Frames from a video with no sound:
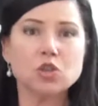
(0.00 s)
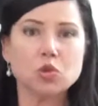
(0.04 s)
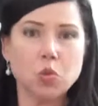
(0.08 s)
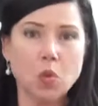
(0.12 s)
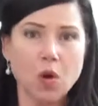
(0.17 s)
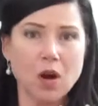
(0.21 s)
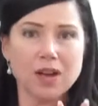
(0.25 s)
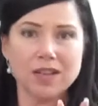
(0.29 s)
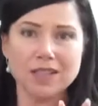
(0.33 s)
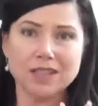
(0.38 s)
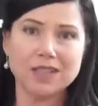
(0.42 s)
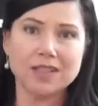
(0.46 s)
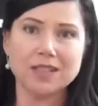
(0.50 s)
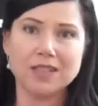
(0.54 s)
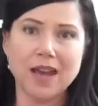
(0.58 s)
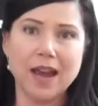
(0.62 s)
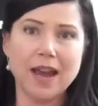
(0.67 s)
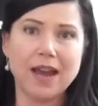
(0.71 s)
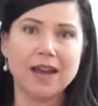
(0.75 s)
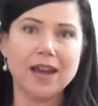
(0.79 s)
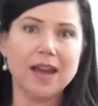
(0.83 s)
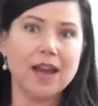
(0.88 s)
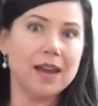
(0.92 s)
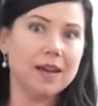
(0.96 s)
twice a
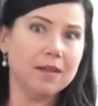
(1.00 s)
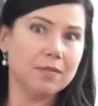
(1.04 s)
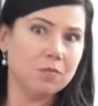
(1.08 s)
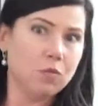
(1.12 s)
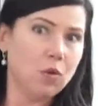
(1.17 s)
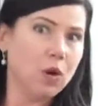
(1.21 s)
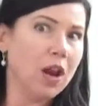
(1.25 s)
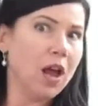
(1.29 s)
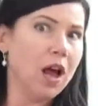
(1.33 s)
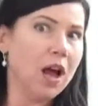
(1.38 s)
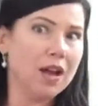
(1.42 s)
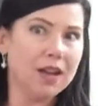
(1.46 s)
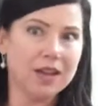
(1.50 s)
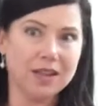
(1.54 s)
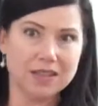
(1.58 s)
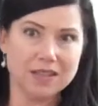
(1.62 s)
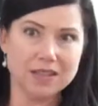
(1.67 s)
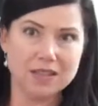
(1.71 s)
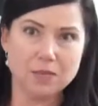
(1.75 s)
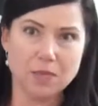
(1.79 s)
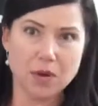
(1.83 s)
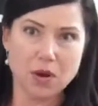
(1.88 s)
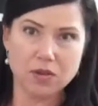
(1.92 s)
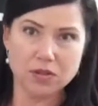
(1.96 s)
day and voila,
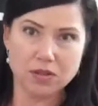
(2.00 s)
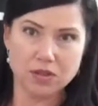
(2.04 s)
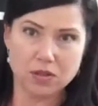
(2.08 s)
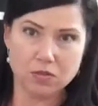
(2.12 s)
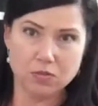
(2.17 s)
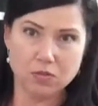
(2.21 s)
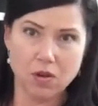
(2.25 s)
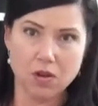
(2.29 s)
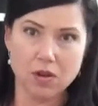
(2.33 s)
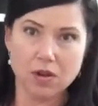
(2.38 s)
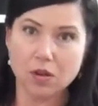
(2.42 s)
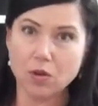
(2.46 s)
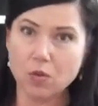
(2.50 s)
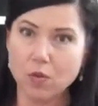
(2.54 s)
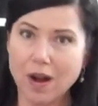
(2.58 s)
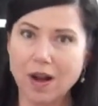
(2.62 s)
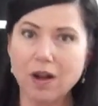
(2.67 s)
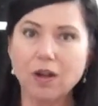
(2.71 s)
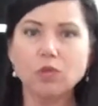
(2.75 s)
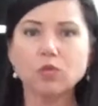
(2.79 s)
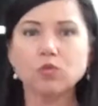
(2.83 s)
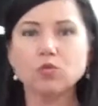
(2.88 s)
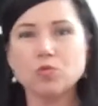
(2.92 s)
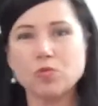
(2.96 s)
it's supposed to work.
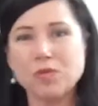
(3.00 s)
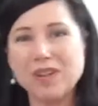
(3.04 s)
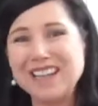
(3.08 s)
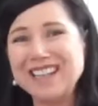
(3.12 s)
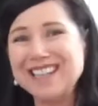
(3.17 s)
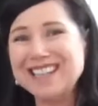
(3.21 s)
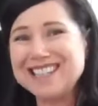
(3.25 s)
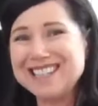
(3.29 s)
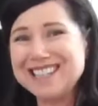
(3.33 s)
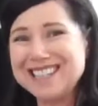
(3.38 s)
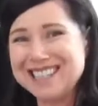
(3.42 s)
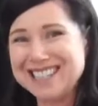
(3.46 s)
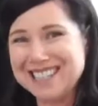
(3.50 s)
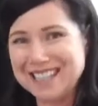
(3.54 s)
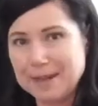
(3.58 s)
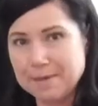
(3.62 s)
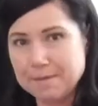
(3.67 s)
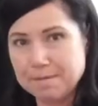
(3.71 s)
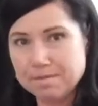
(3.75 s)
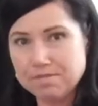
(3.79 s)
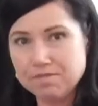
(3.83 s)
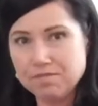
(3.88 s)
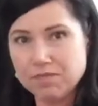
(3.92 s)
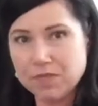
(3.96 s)
Well,
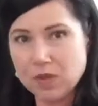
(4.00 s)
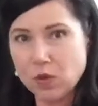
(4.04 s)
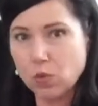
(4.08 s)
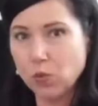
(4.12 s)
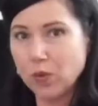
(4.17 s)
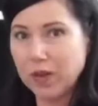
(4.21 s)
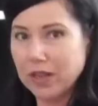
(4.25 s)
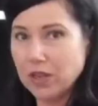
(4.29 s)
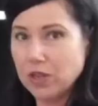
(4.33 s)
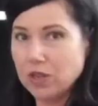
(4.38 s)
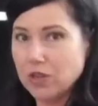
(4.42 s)
Restim that we